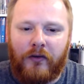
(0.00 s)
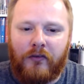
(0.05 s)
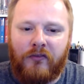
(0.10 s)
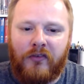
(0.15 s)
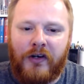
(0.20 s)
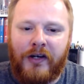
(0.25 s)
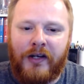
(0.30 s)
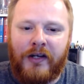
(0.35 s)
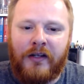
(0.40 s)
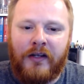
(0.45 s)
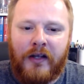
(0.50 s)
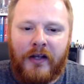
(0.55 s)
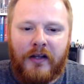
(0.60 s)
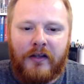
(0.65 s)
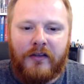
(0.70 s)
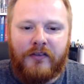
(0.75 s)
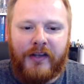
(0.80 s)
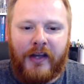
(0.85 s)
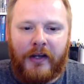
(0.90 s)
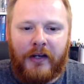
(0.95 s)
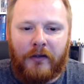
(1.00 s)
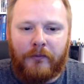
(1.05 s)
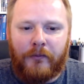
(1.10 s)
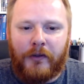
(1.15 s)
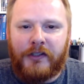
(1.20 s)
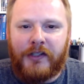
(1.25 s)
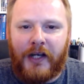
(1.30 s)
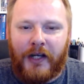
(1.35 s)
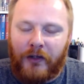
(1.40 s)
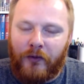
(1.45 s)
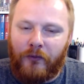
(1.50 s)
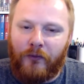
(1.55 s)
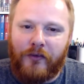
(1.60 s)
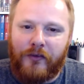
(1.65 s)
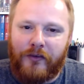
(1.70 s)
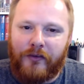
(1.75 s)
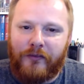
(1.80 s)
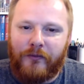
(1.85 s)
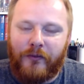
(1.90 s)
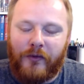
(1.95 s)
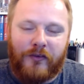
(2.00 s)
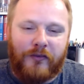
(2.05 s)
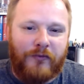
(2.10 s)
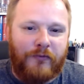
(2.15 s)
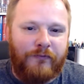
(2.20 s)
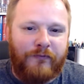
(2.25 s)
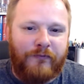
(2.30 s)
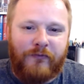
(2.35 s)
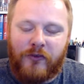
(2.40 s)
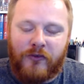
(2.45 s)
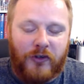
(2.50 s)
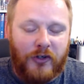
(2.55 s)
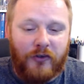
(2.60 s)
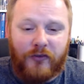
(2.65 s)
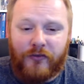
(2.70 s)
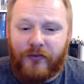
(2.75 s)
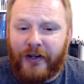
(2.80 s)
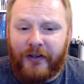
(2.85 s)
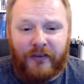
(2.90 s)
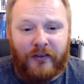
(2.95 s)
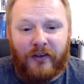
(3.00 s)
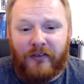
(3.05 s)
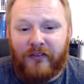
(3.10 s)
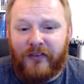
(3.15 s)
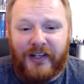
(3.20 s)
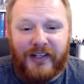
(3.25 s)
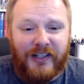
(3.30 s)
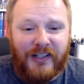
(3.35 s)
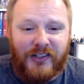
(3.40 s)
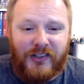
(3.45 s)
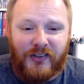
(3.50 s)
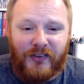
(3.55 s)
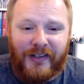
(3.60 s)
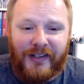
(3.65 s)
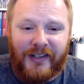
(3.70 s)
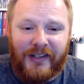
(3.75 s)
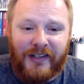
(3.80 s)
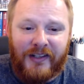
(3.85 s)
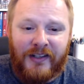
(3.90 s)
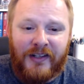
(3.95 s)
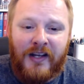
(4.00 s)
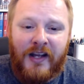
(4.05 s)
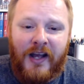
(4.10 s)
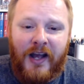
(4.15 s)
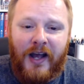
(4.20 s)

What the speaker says: It really, setting up my channel was good fun. I really enjoyed it.